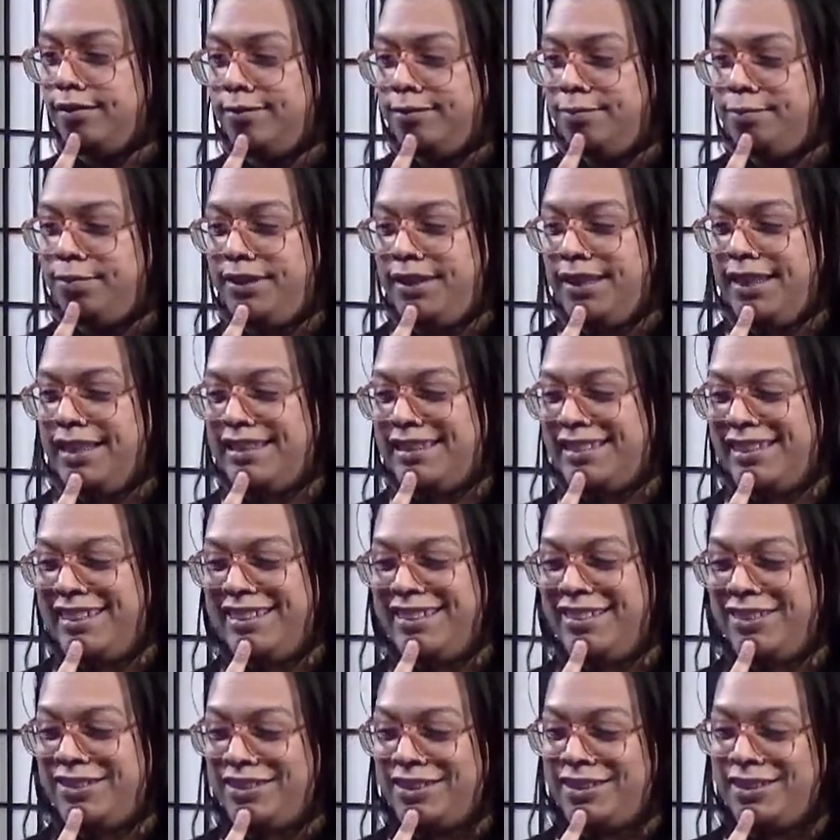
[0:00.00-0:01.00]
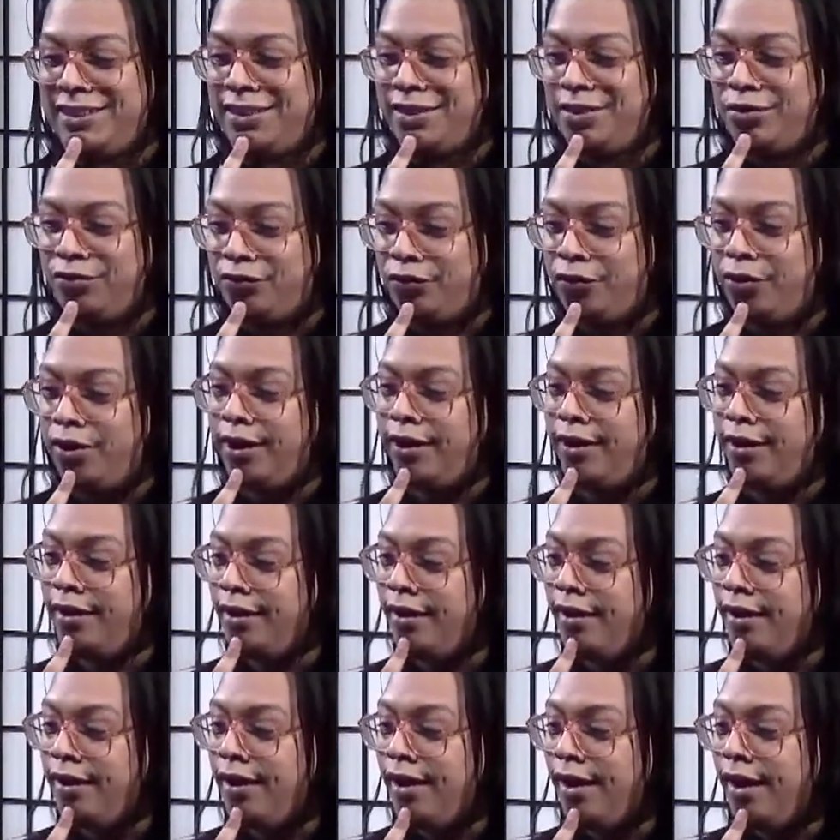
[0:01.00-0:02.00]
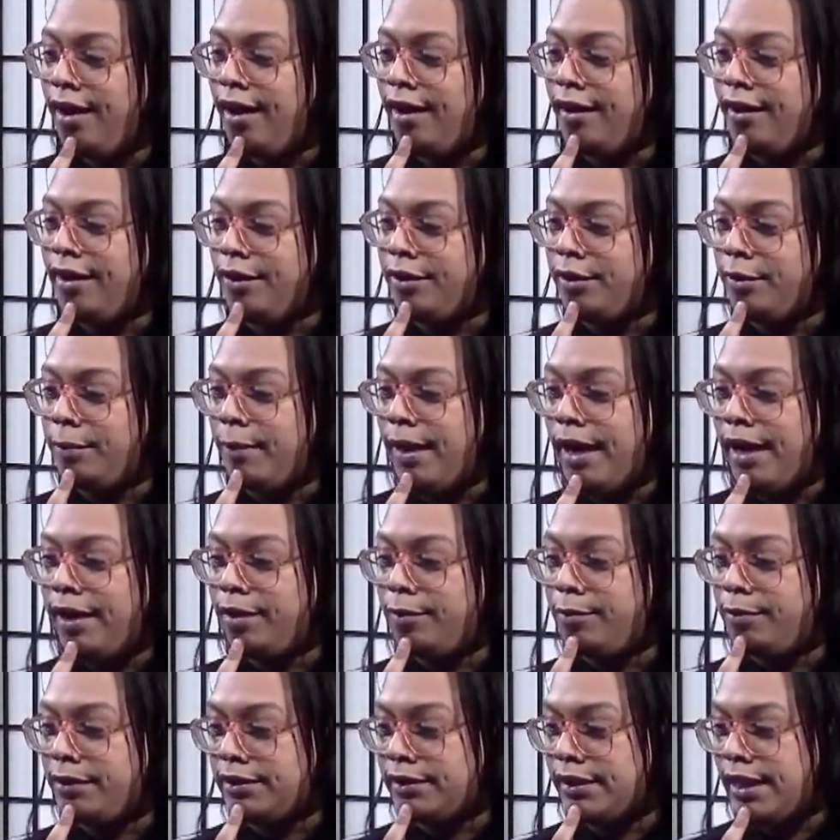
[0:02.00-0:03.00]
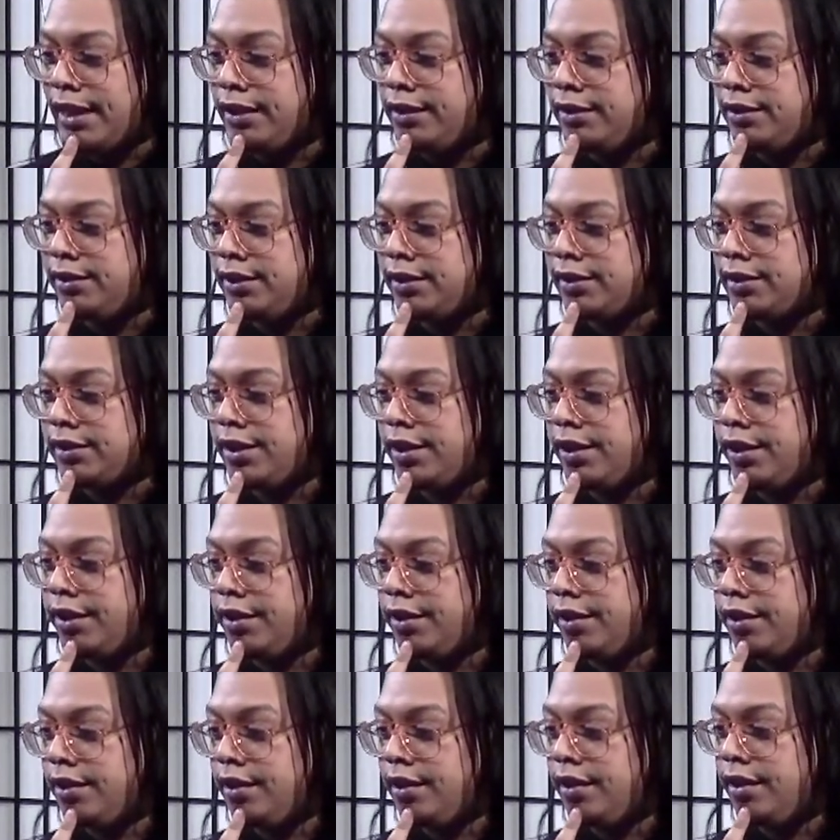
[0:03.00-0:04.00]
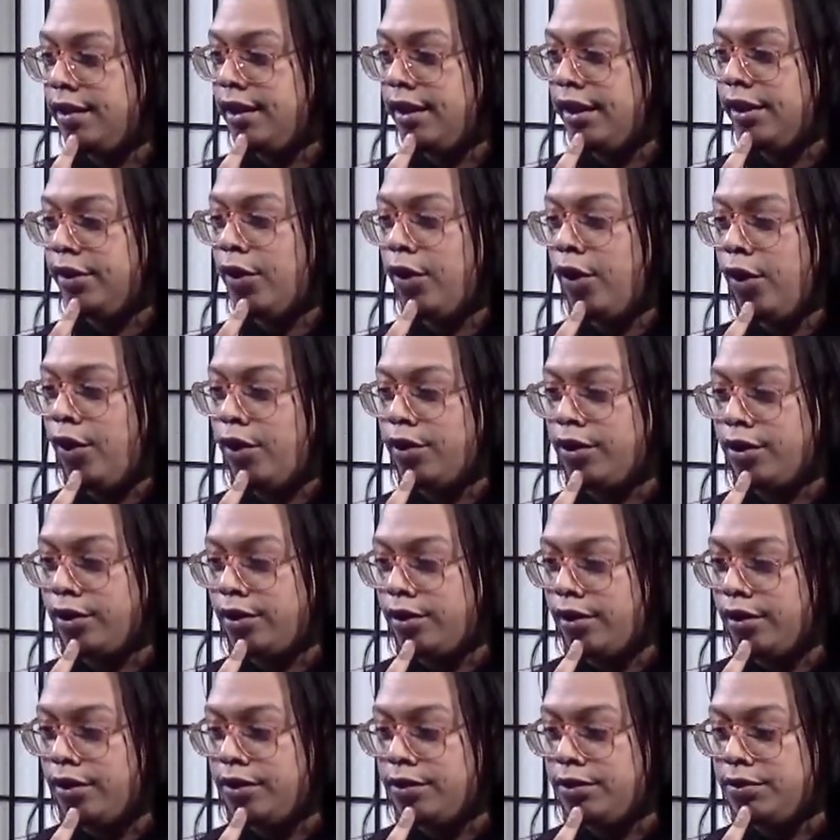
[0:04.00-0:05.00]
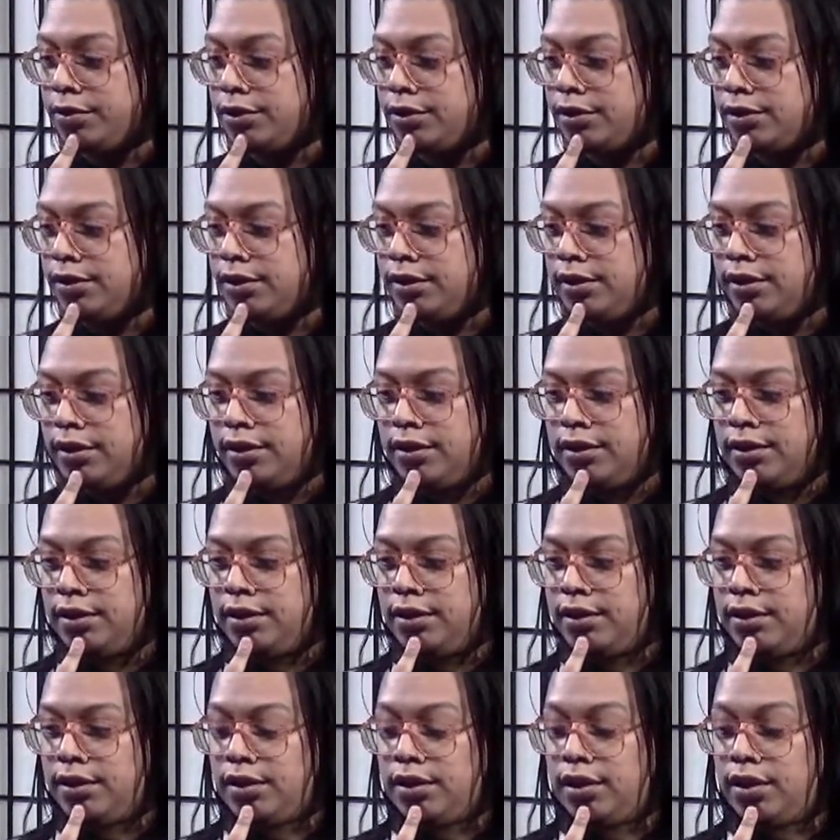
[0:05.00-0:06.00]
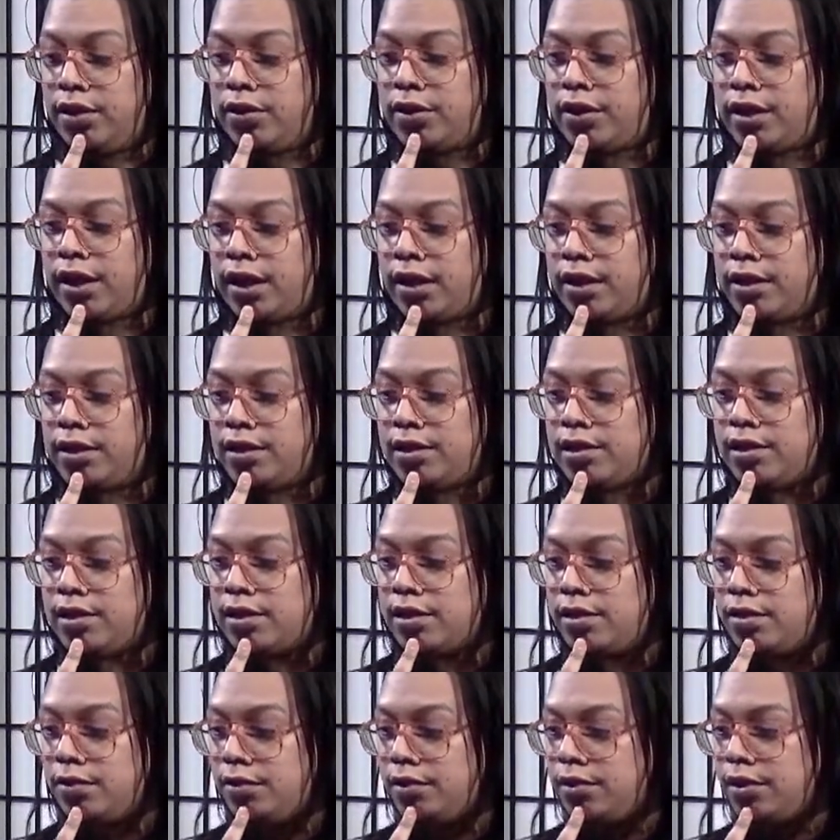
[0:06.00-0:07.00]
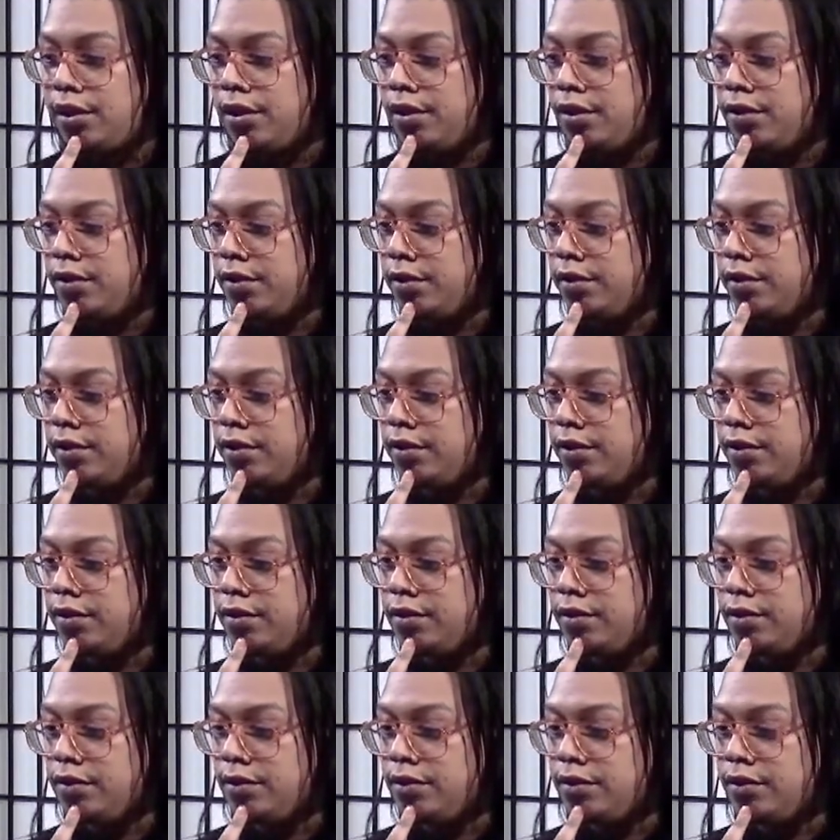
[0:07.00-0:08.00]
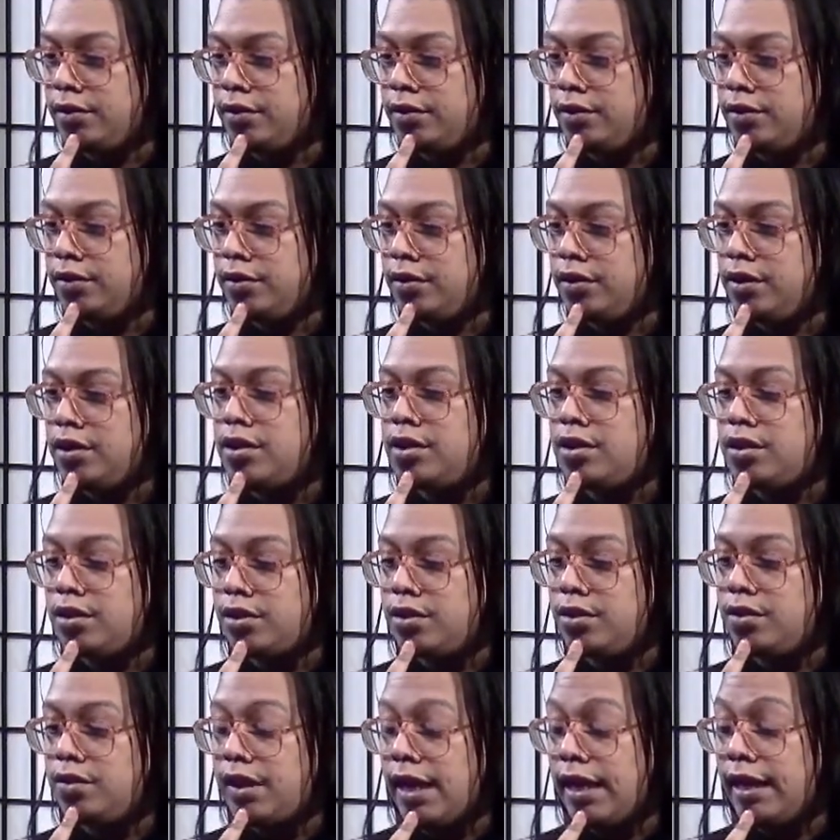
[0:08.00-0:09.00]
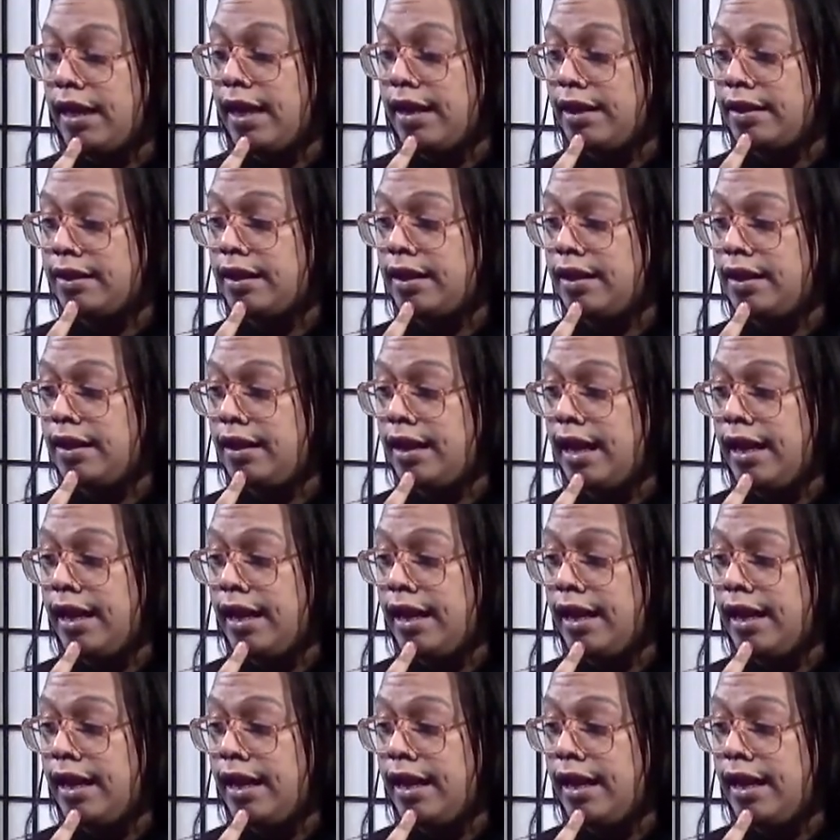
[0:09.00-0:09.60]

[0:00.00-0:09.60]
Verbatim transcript: Beyonce don't she could afford another model besides just her in all the clothes. Okay, this is cute though. It's cute. I like that.